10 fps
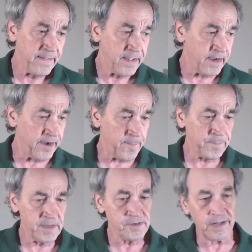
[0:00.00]

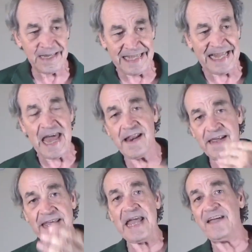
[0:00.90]
So like Planet
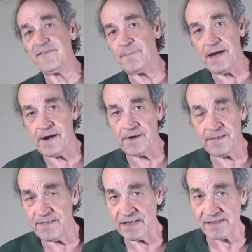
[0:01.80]
of Cave Bear and
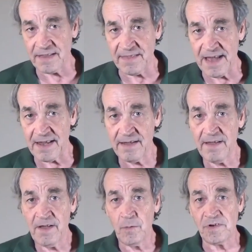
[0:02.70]
things like that
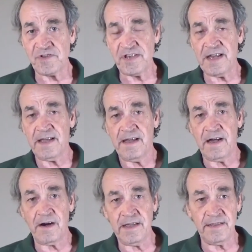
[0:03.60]
were set
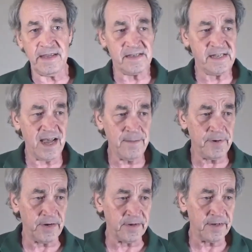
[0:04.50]
in this time
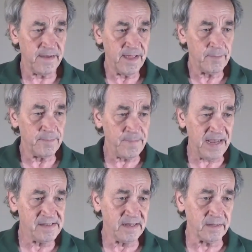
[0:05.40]
period. But
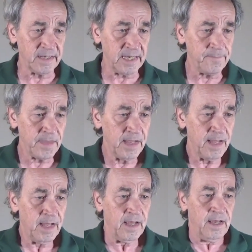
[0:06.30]
basically,
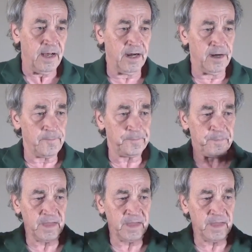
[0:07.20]
there's